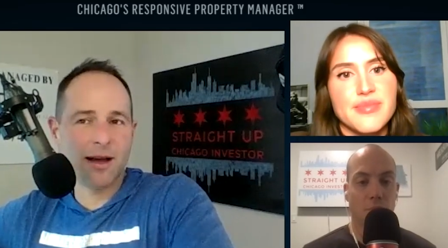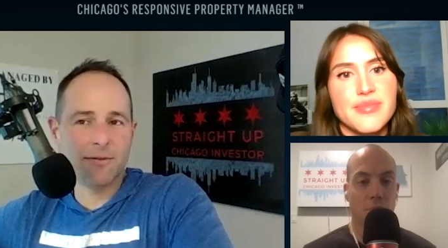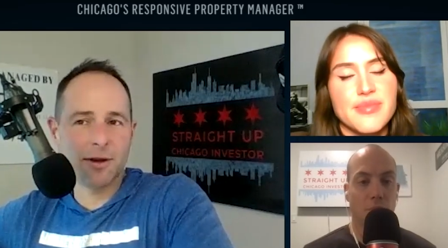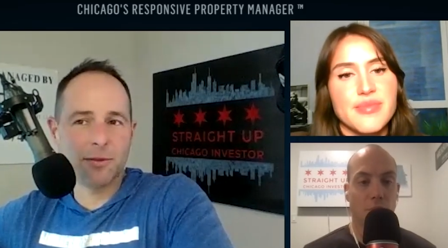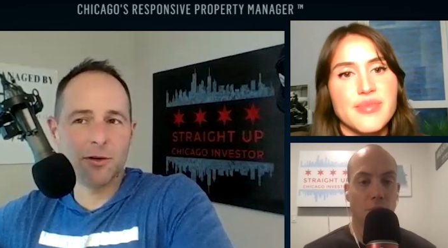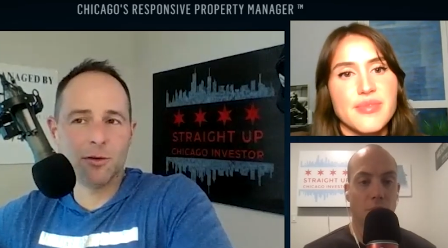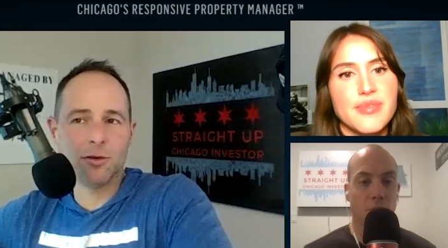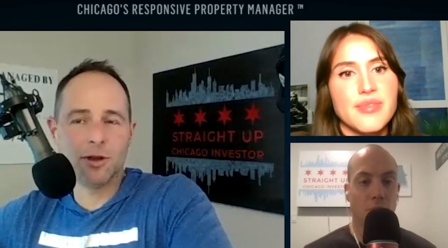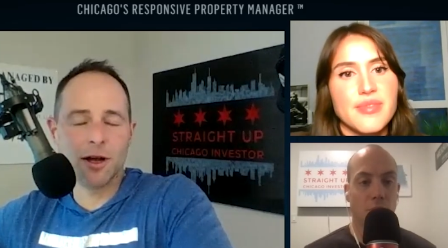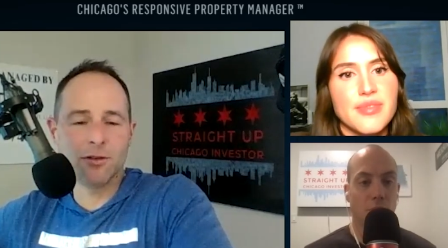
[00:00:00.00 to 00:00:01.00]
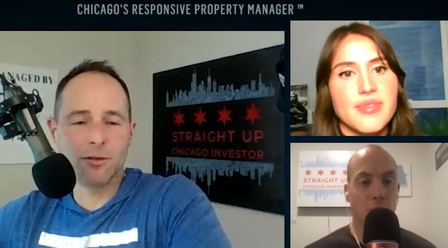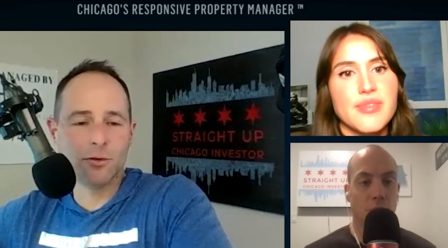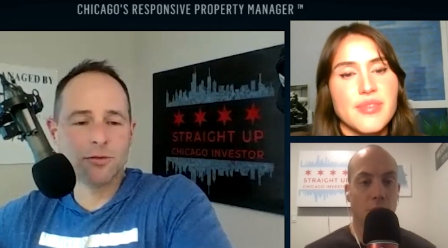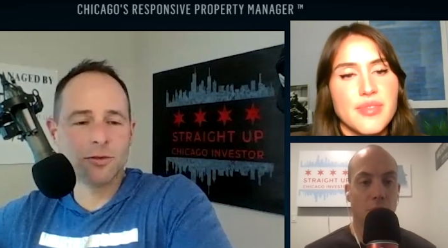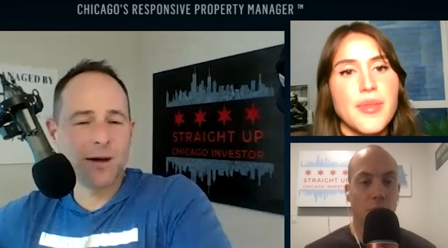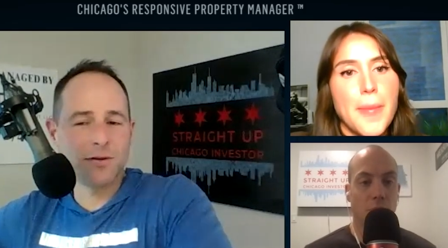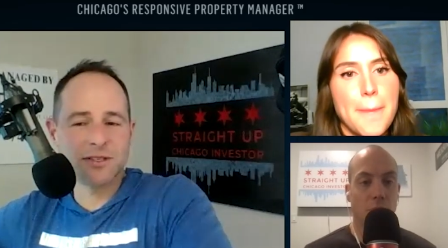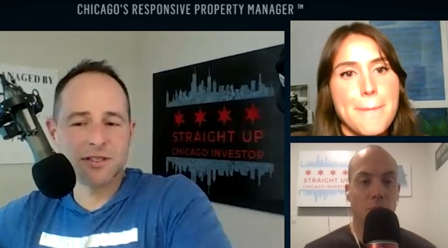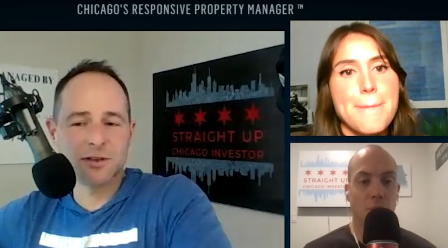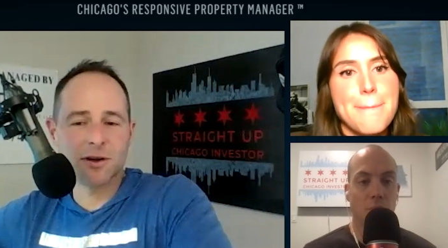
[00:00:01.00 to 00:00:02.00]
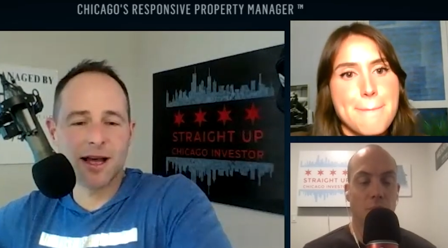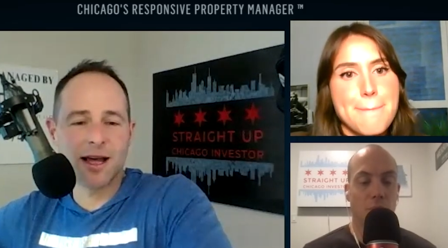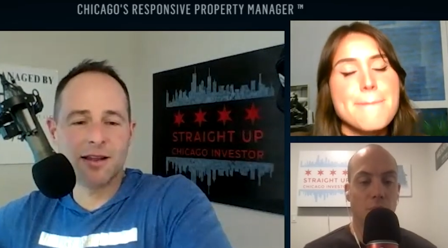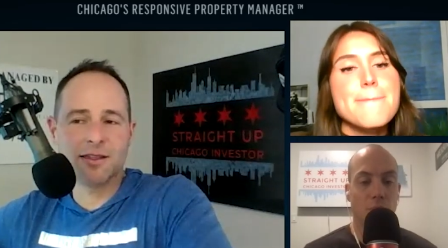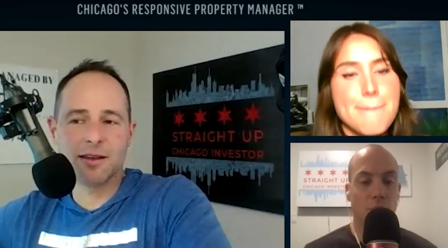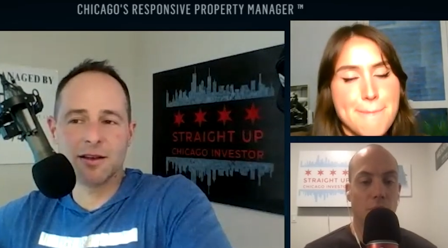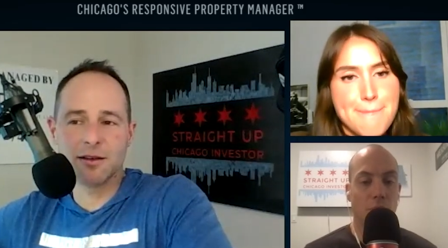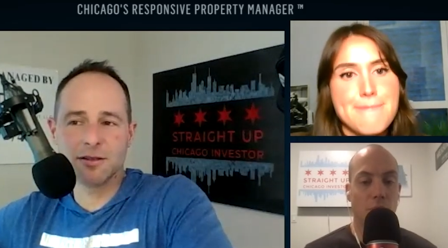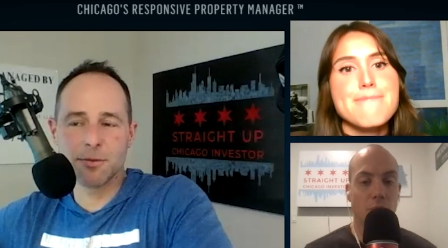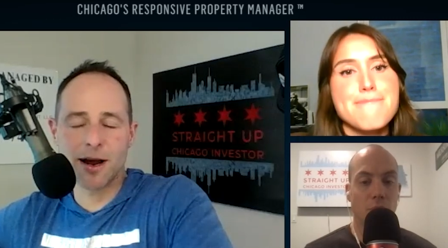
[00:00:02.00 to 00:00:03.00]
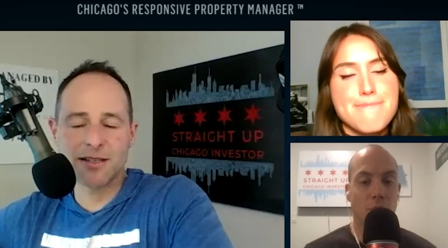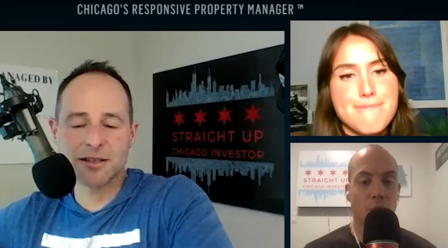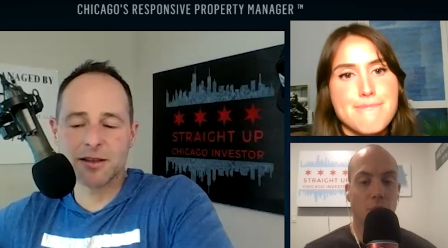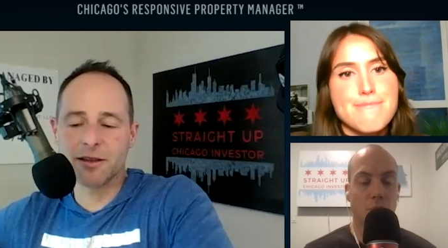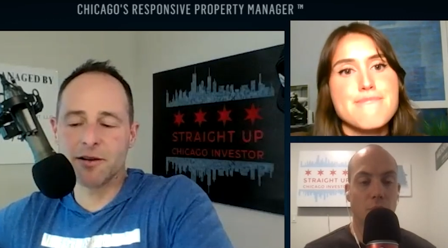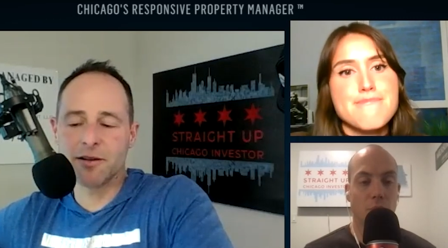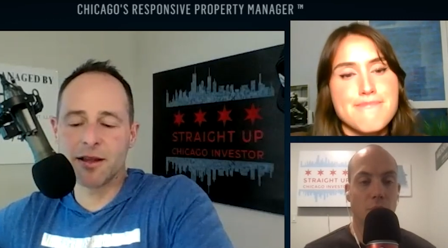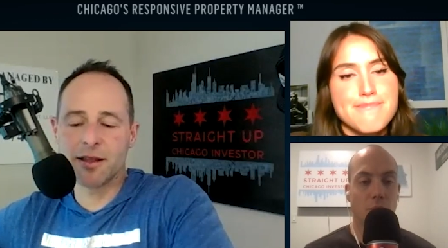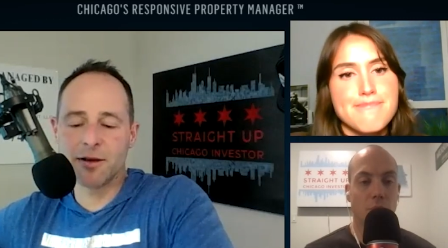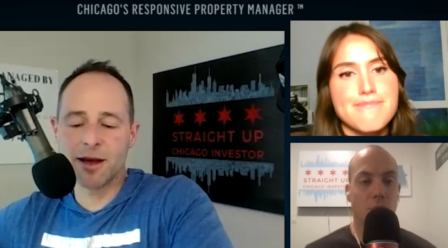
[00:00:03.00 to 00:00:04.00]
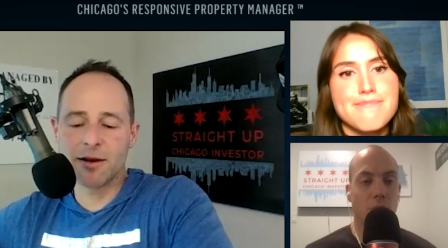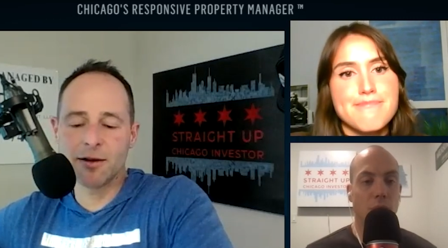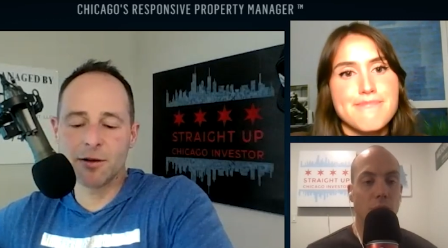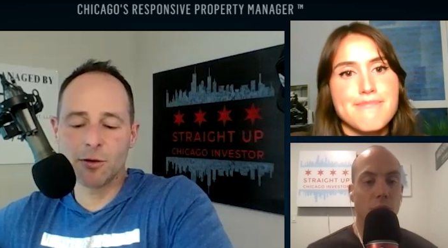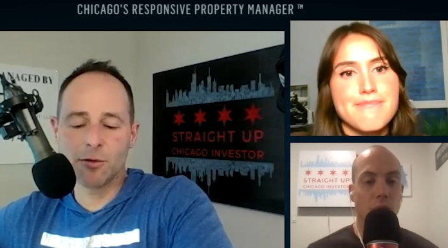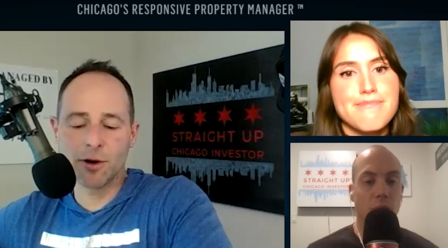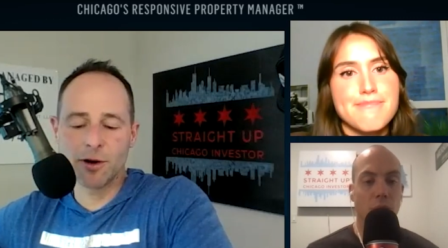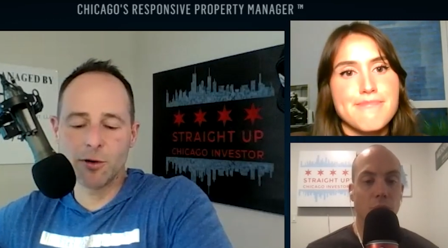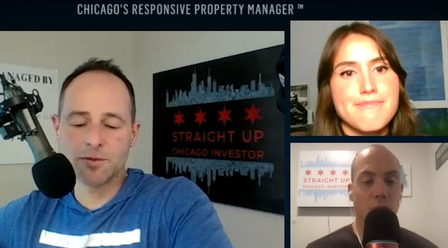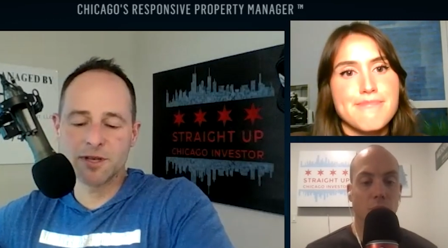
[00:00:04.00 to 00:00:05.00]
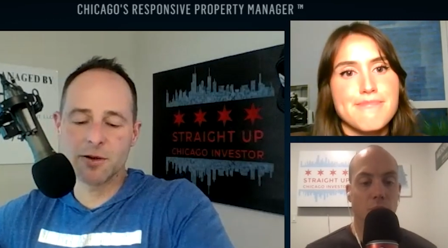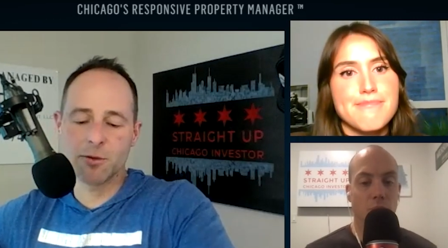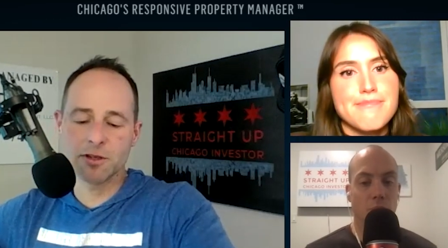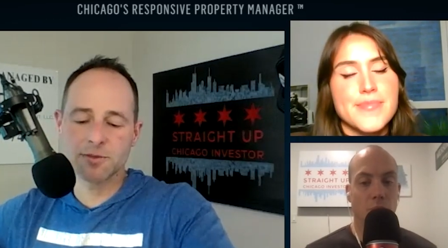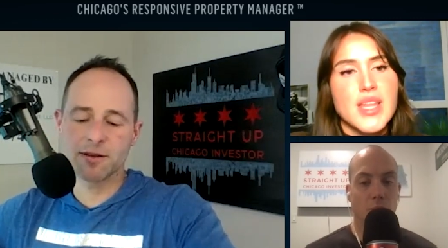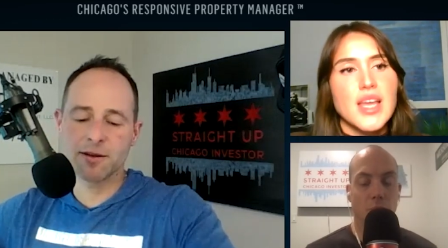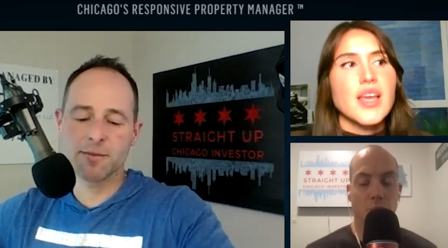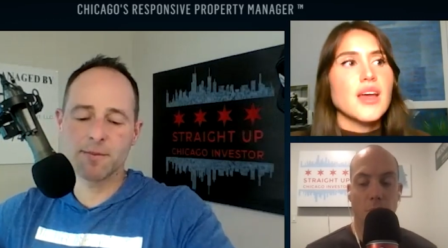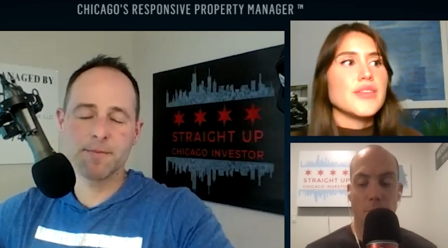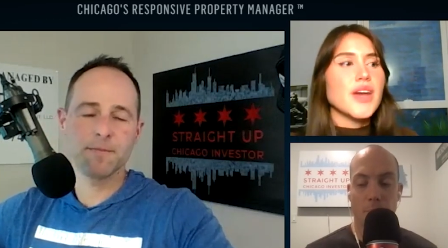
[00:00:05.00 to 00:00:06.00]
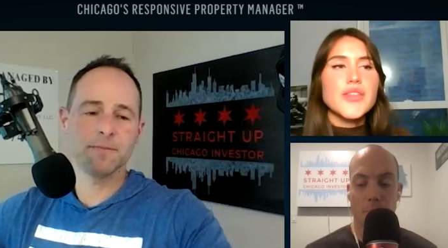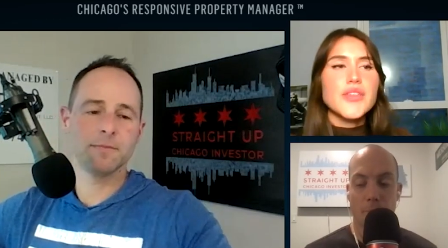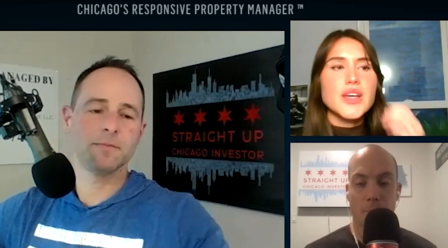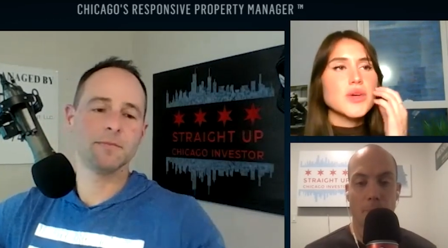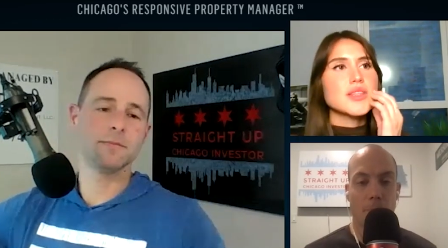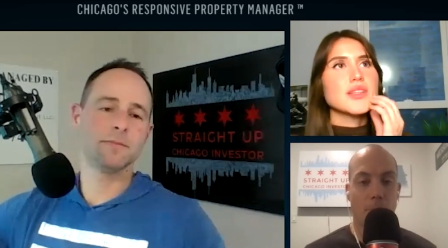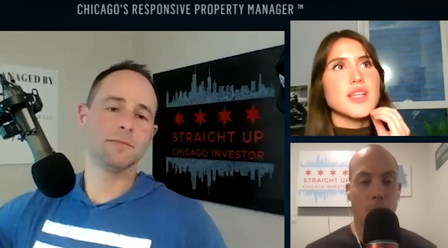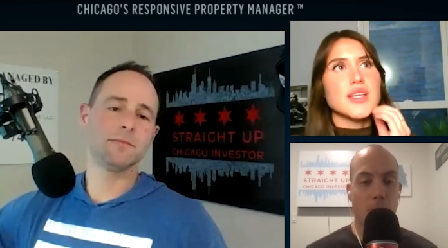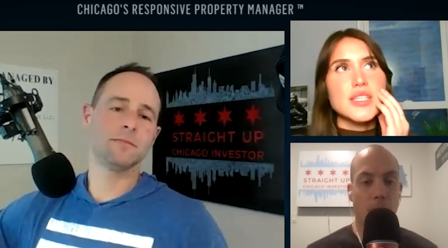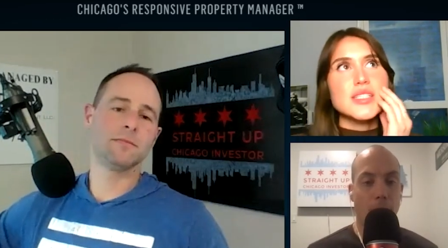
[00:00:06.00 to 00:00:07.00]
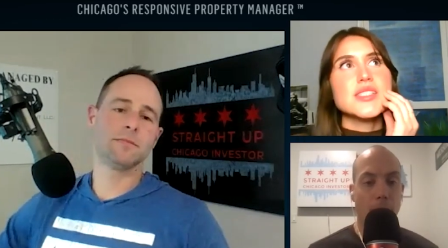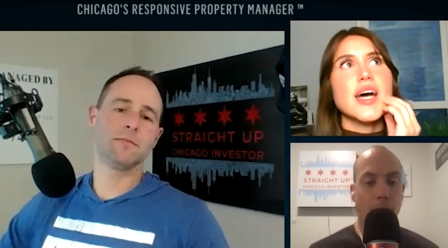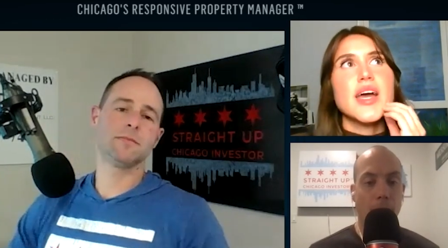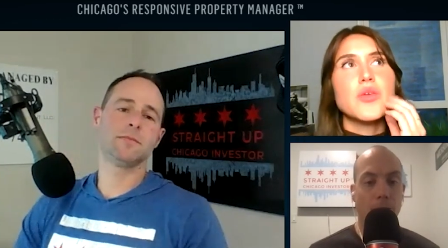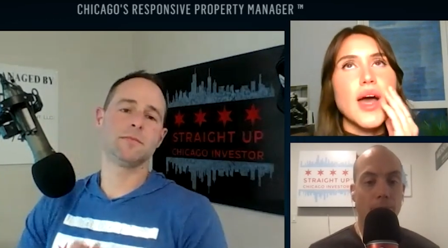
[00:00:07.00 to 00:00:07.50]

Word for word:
Speaker 1: have a W uh, two, so that was easier. Anything mm-hmm. surprisingly mm-hmm. there that that you had to go through any hoops that you weren't expecting?
Speaker 2: Nothing with the lending side.